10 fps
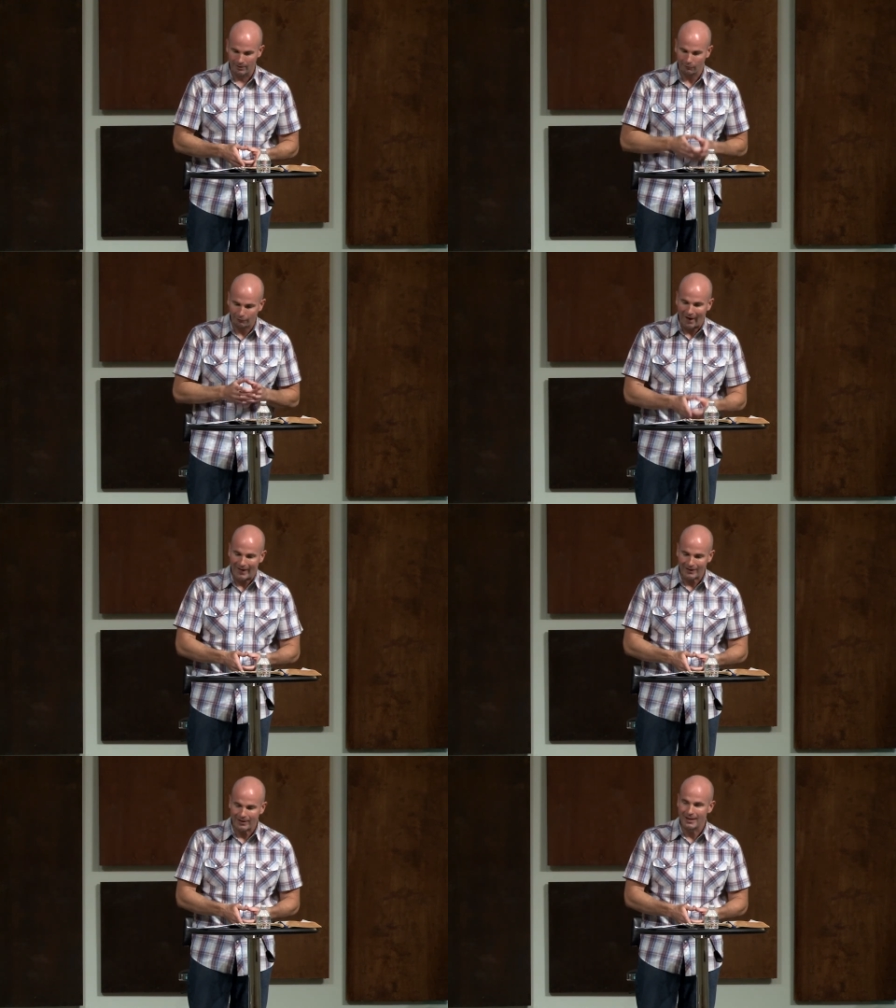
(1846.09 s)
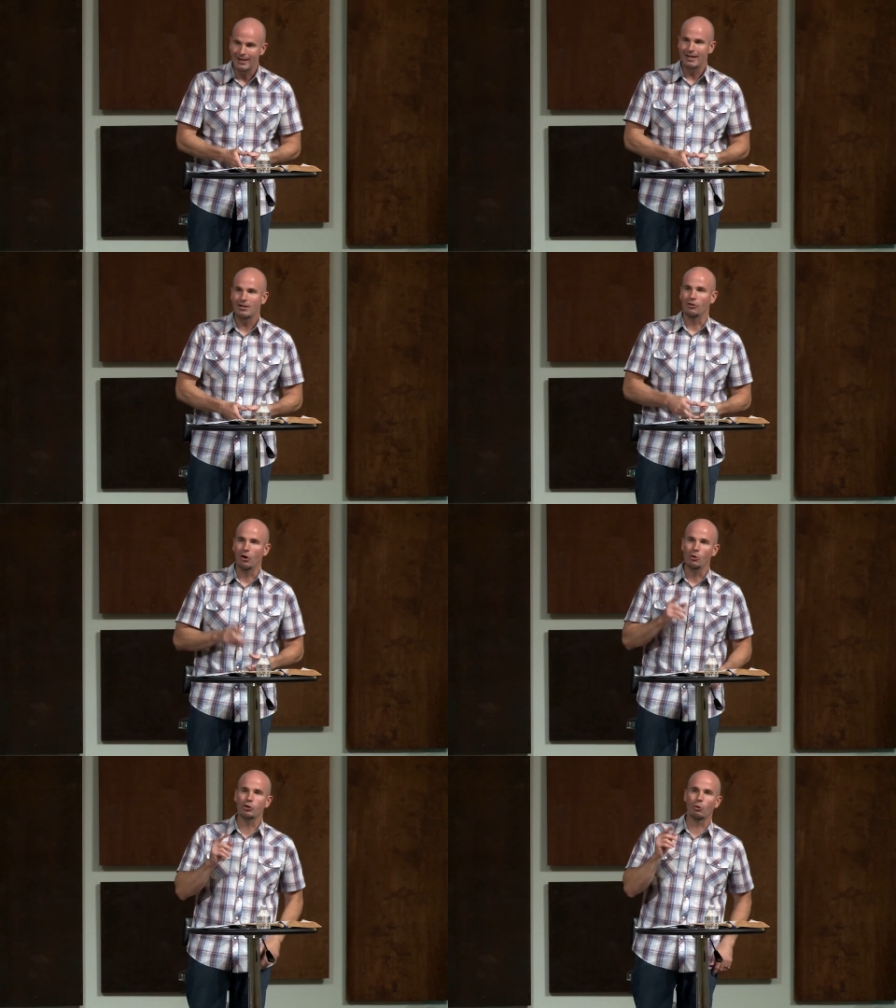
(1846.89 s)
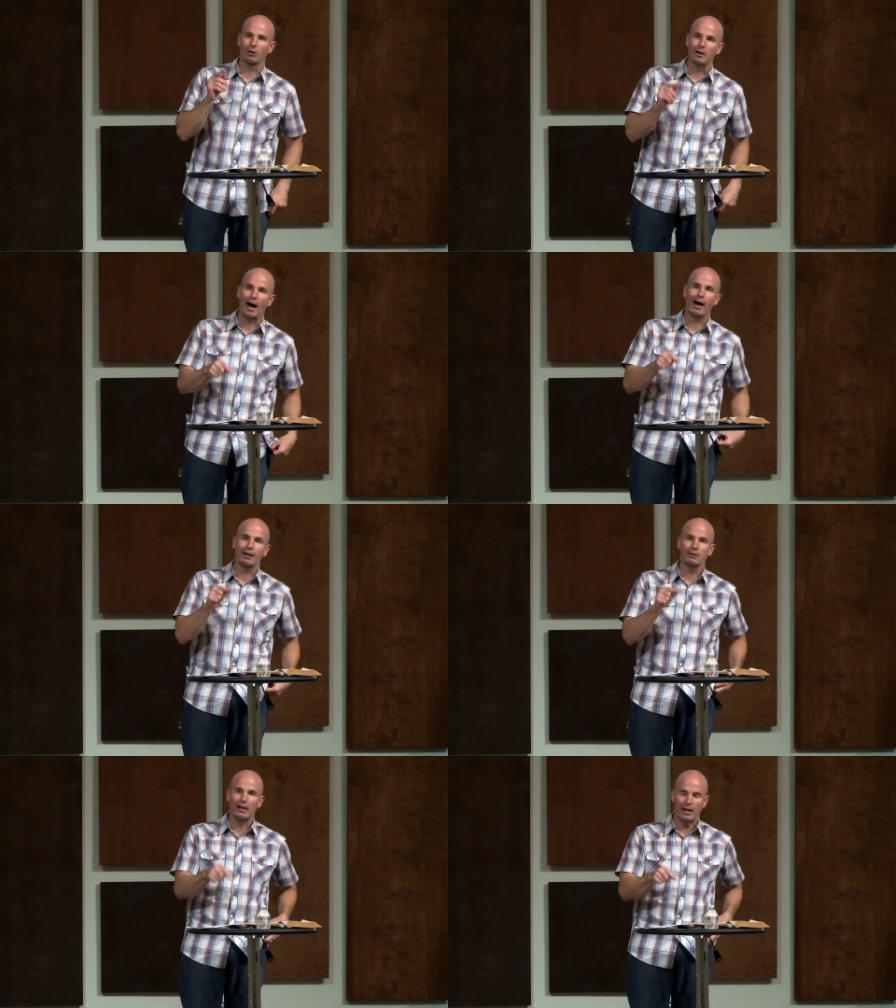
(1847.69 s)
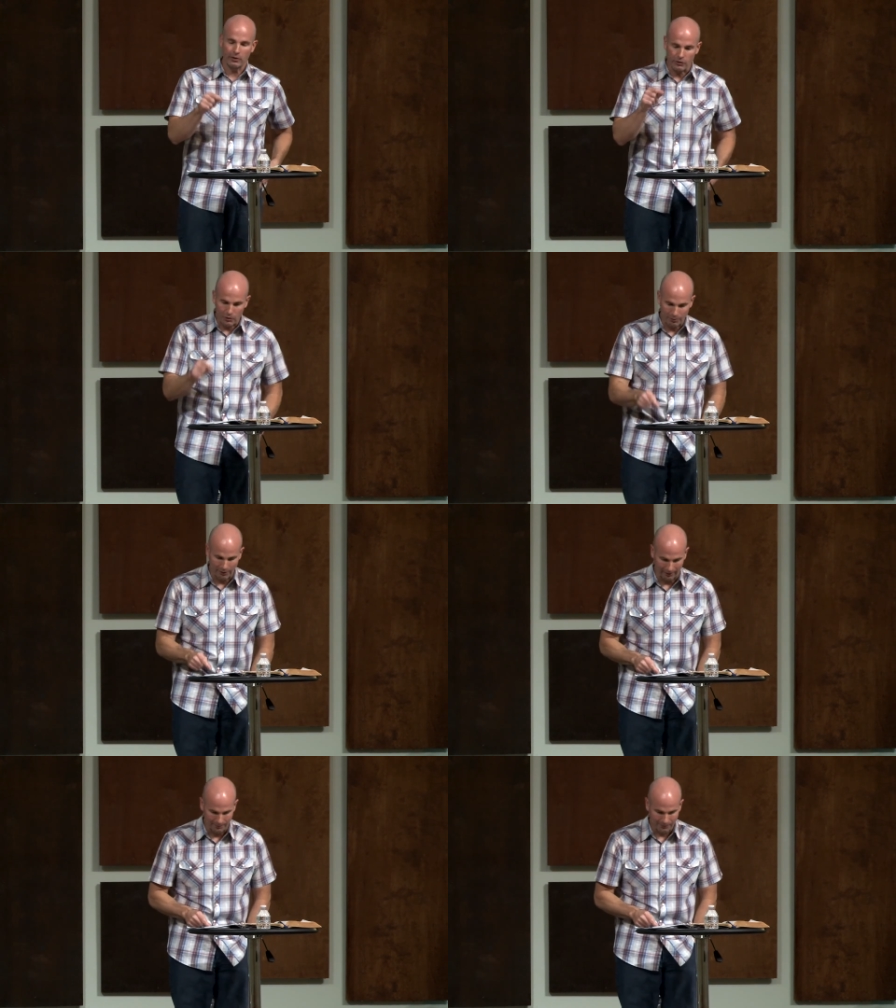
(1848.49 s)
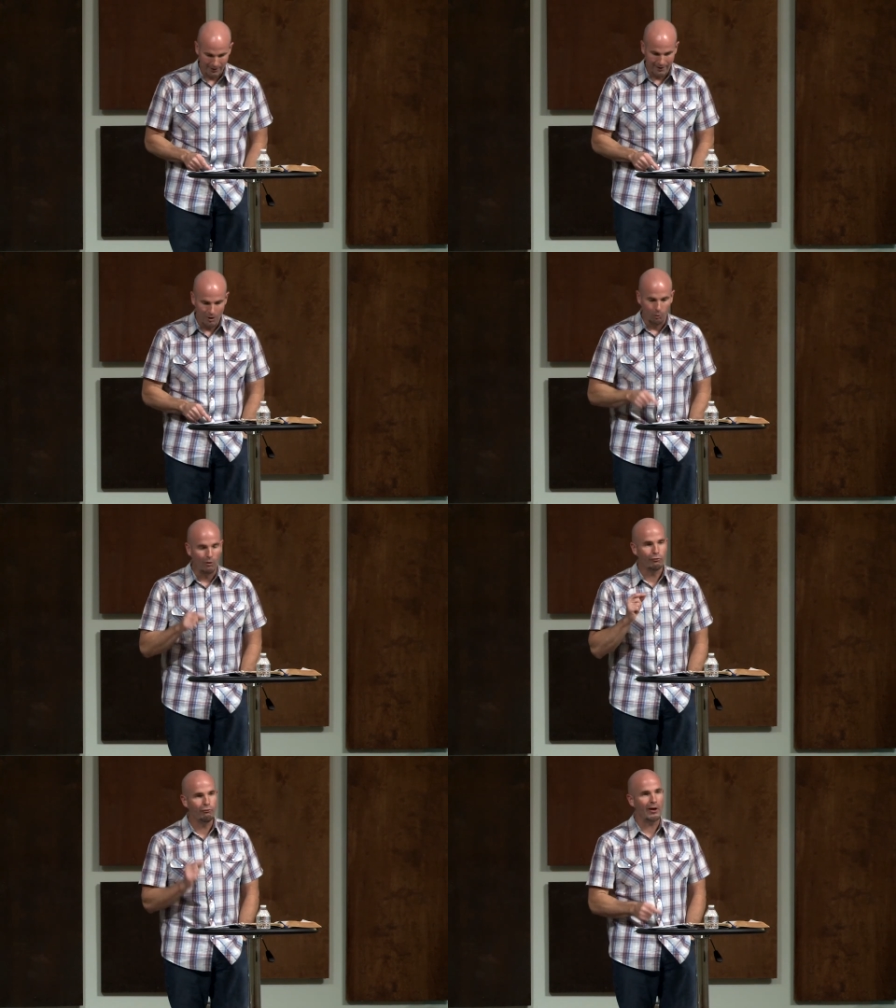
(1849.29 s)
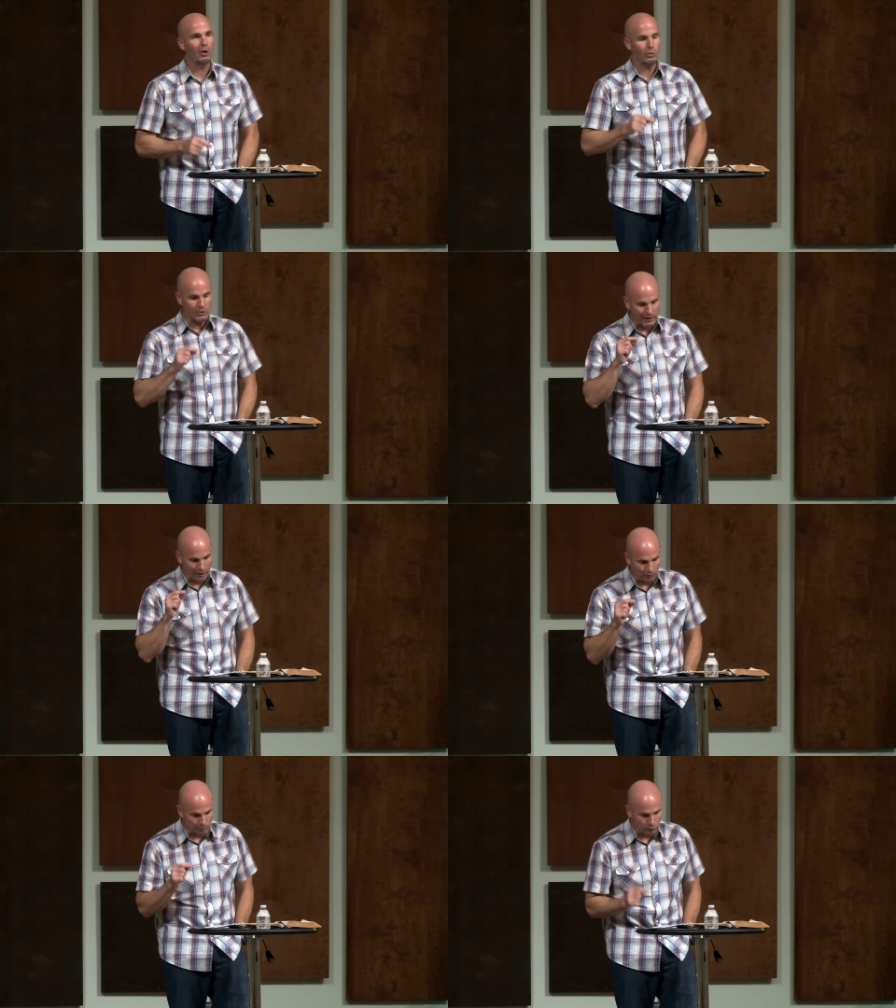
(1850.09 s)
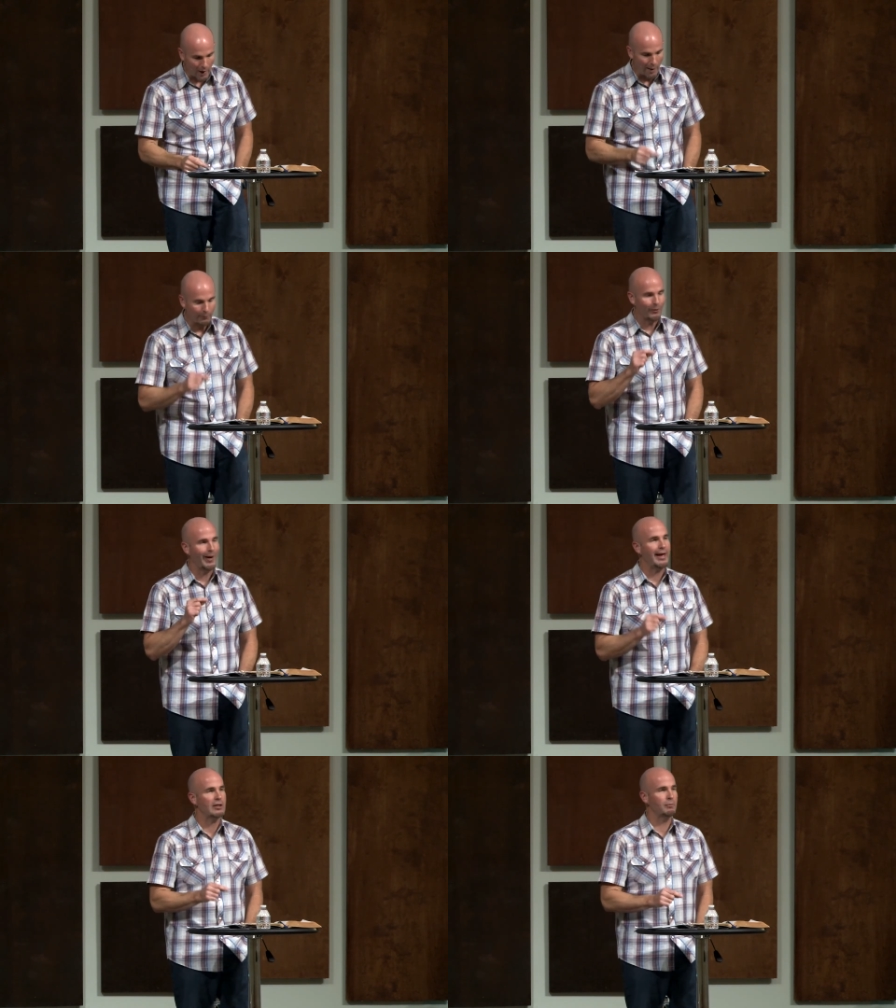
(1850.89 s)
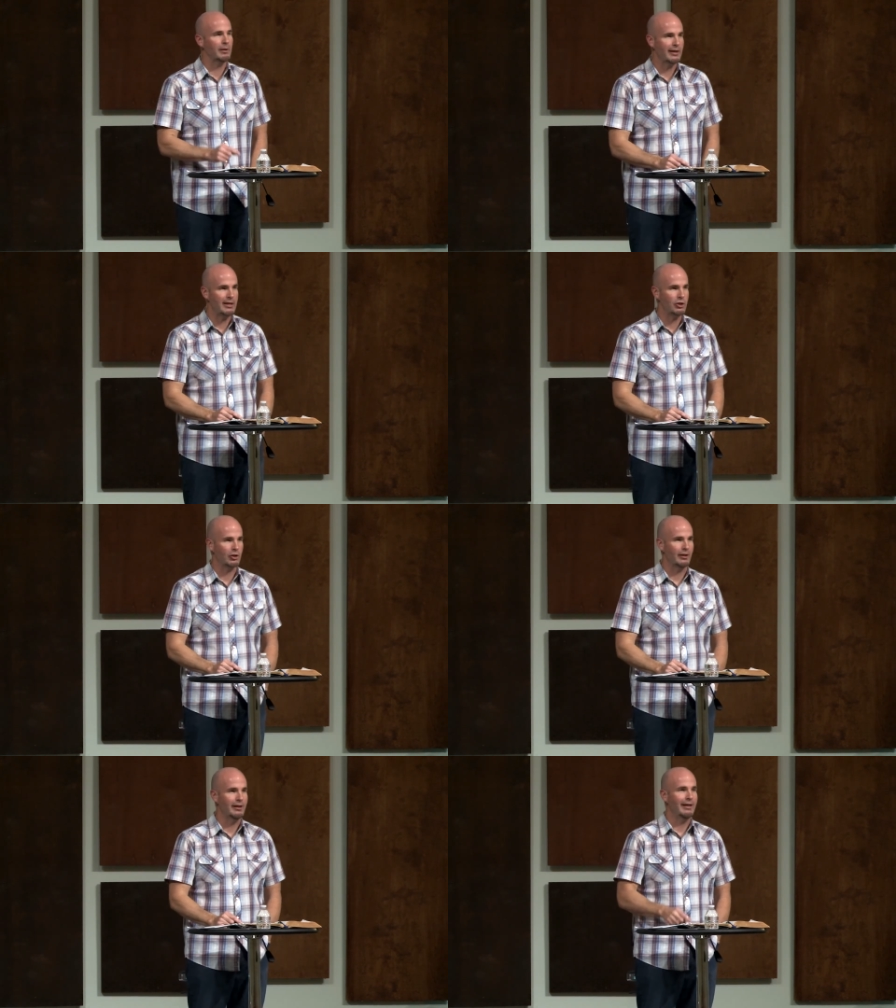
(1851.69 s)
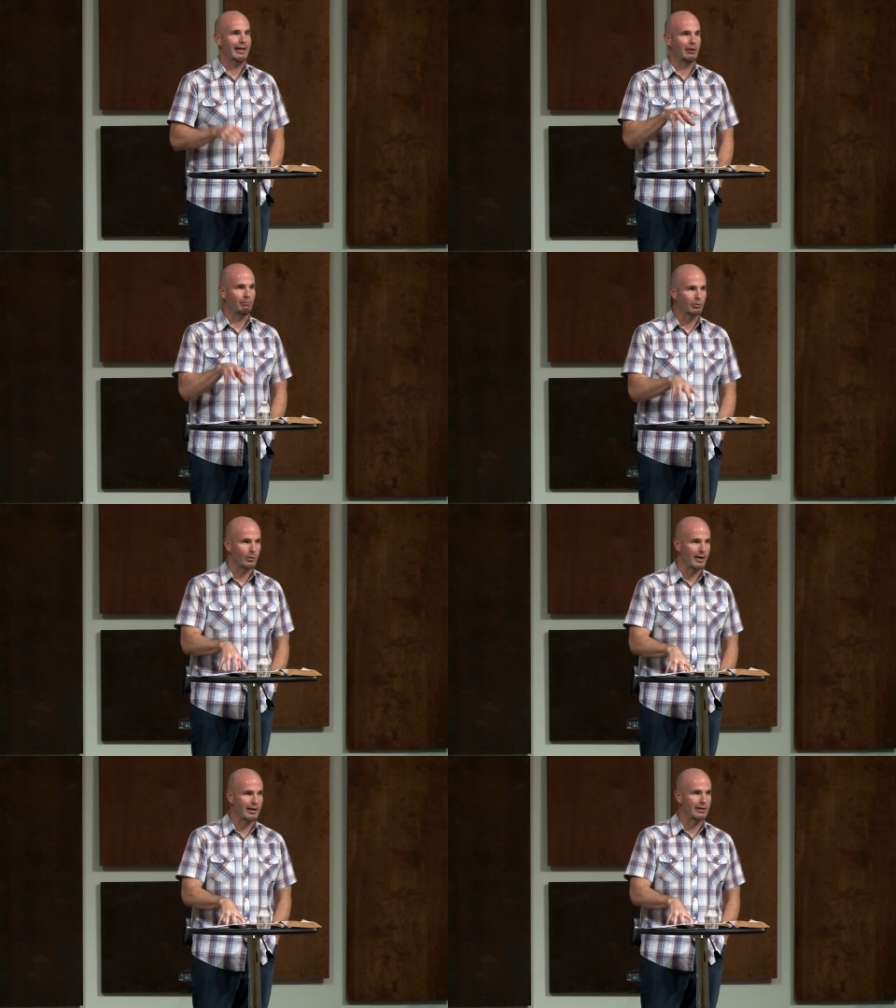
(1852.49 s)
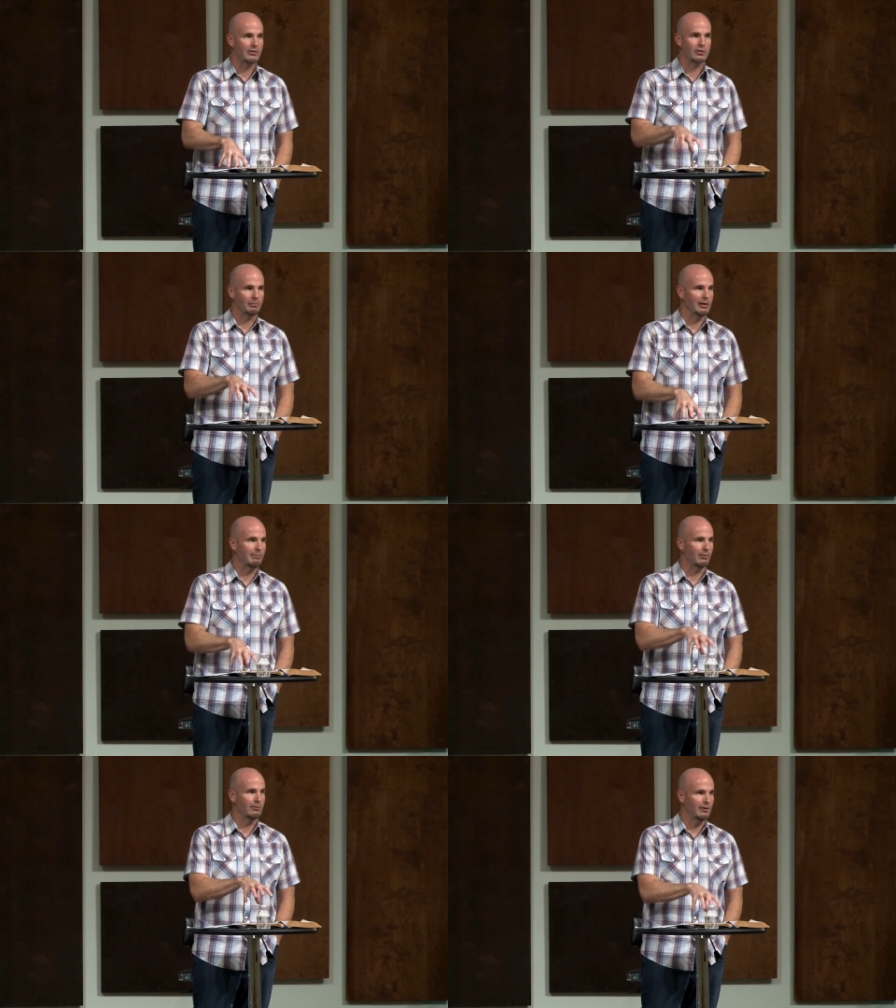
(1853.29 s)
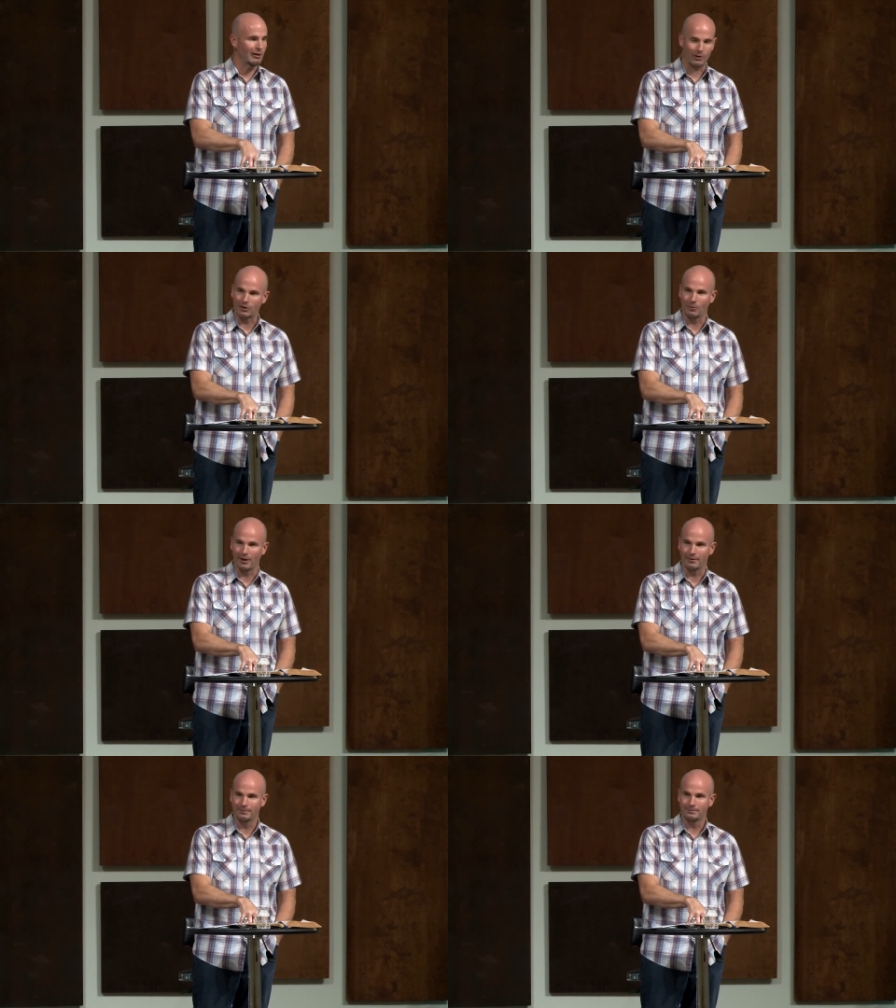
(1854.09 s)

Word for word: Finally, those who are not led of the Spirit will fail to give proper explanation and praise to people along the way.